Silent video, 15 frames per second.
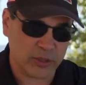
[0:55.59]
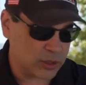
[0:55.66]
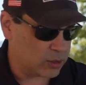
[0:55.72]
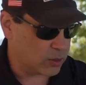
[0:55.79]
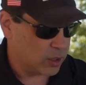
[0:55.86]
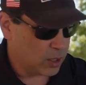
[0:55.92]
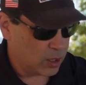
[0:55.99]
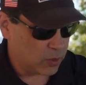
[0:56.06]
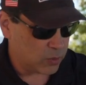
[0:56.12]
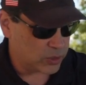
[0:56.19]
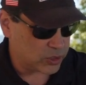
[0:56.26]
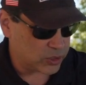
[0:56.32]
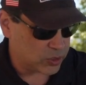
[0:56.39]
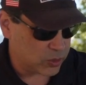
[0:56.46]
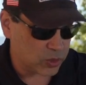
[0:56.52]
So we're
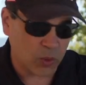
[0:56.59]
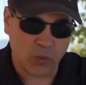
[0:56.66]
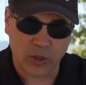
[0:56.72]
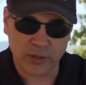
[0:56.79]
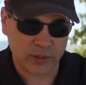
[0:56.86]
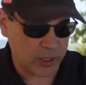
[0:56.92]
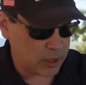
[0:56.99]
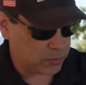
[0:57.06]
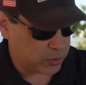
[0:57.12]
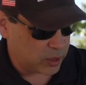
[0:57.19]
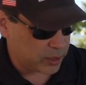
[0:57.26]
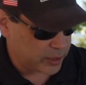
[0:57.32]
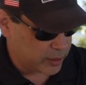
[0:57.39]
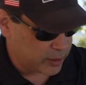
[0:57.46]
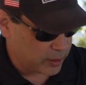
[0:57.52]
just doing a 110
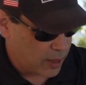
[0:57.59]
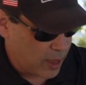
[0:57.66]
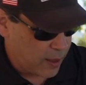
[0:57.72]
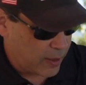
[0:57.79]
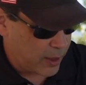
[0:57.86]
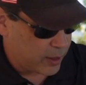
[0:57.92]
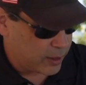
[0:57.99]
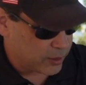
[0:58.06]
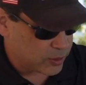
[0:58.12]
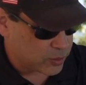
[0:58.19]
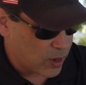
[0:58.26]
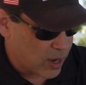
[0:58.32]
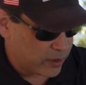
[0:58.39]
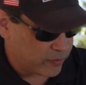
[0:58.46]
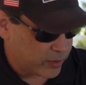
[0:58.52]
plug-in and
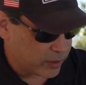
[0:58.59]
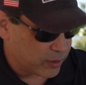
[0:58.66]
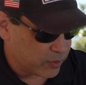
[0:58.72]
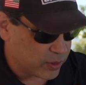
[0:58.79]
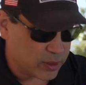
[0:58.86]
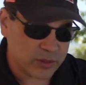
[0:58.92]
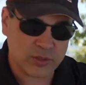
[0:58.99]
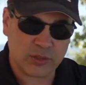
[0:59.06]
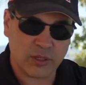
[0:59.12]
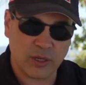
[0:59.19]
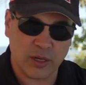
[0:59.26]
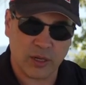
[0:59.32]
driving this